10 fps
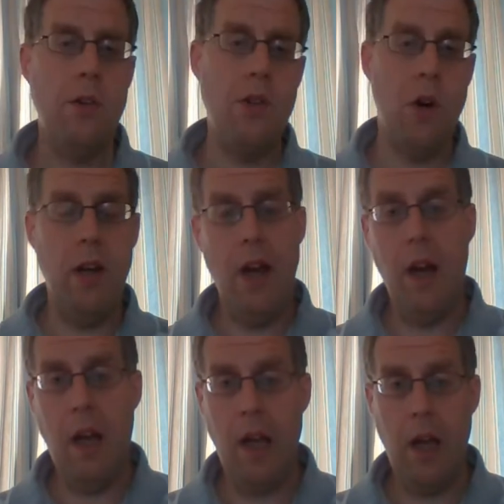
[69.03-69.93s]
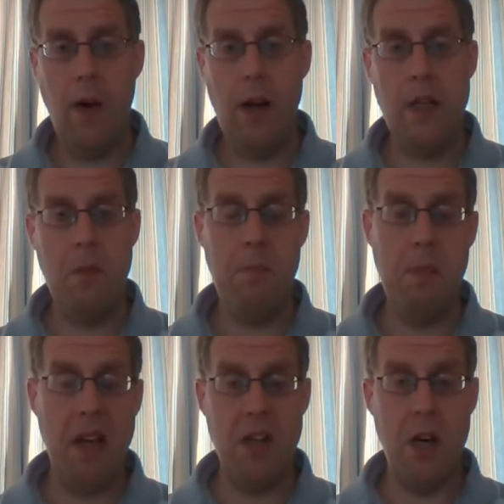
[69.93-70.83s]
John, he liked going to the
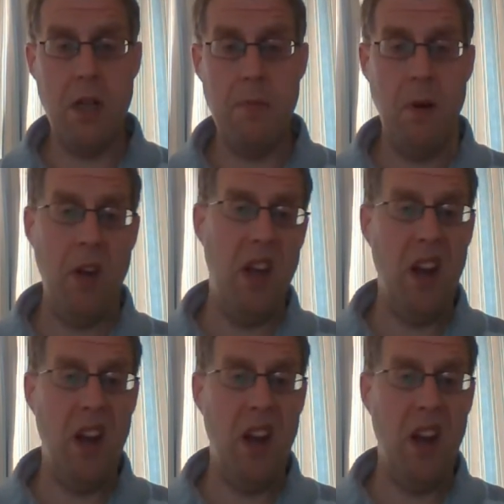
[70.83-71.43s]
big church building.